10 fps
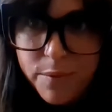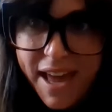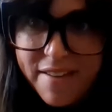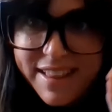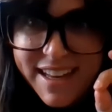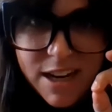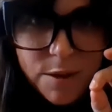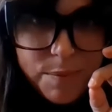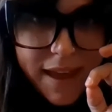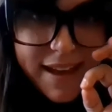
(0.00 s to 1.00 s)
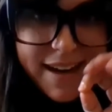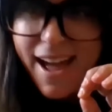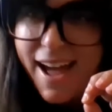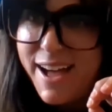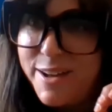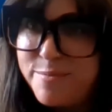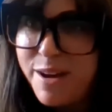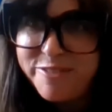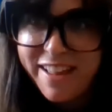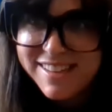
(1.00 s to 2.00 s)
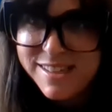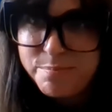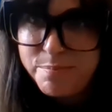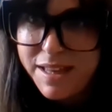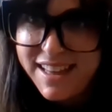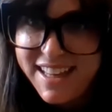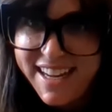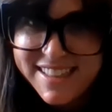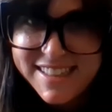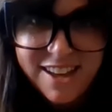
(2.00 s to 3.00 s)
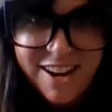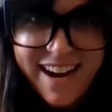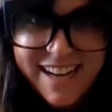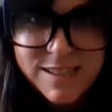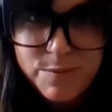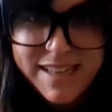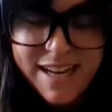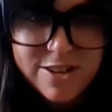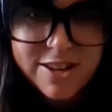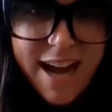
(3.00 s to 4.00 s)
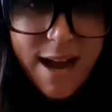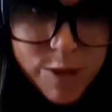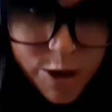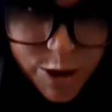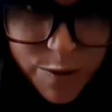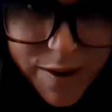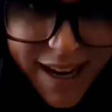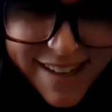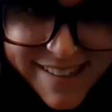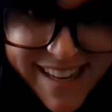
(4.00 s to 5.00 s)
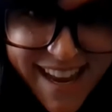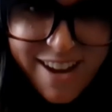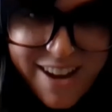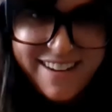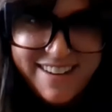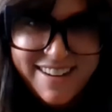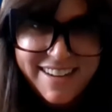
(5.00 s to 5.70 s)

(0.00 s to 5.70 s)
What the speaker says: we have a little bit of flexibility until our next presenter comes. Are you okay to stay on?